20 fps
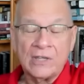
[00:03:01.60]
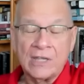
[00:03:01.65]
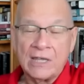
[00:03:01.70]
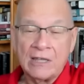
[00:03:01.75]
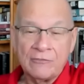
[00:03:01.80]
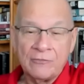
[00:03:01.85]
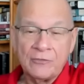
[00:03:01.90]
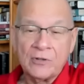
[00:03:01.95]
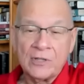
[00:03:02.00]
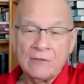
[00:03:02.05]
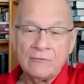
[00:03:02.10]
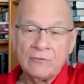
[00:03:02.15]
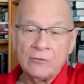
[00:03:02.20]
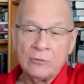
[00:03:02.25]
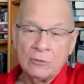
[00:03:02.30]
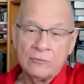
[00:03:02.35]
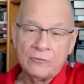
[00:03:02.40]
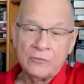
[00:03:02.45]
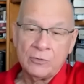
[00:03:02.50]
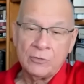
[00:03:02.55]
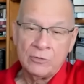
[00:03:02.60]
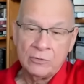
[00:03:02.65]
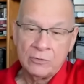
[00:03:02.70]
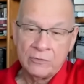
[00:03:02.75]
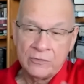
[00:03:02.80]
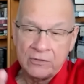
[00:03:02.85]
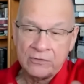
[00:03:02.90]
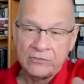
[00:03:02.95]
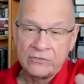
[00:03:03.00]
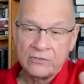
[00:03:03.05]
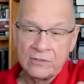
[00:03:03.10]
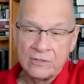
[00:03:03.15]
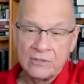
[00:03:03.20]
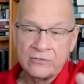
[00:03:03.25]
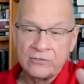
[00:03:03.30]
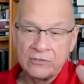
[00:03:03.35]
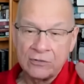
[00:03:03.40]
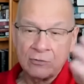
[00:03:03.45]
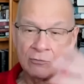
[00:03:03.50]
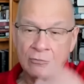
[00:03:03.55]
I'll forgive you if you do this and
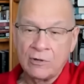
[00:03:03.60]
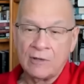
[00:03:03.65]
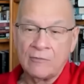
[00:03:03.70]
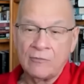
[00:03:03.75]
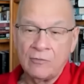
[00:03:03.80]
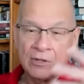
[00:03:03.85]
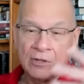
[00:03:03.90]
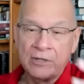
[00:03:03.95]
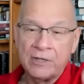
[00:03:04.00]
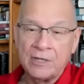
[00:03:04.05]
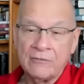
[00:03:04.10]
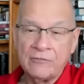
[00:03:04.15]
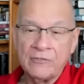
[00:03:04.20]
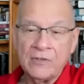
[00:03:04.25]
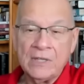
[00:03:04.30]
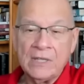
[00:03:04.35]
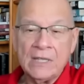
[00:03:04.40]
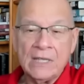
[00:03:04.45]
this and grovel enough.